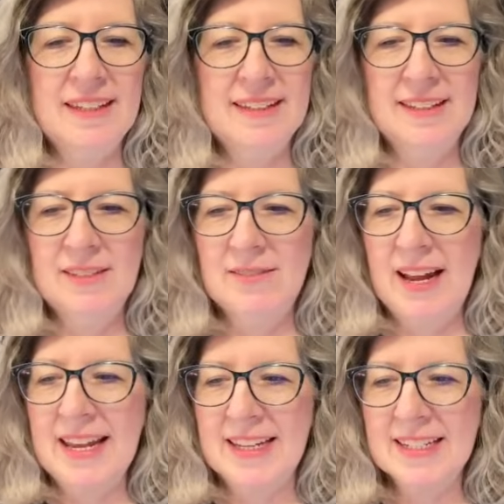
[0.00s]
All
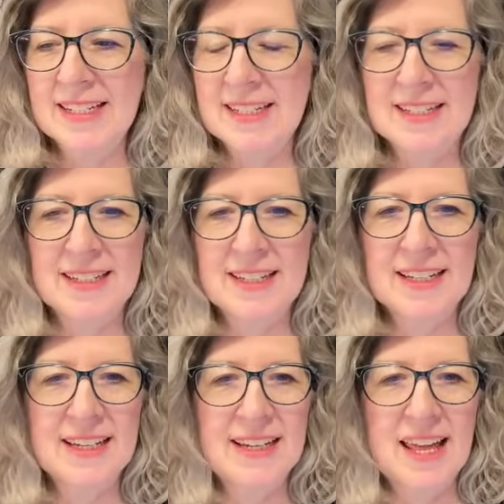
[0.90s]
right.
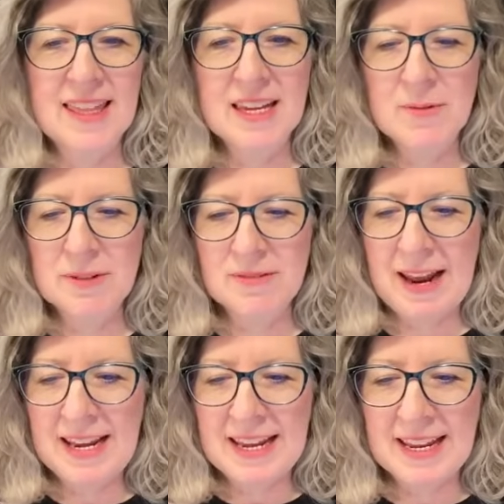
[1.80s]
I think we're
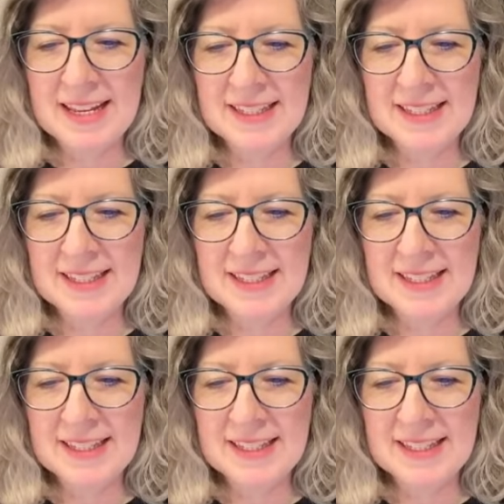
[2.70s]
ready.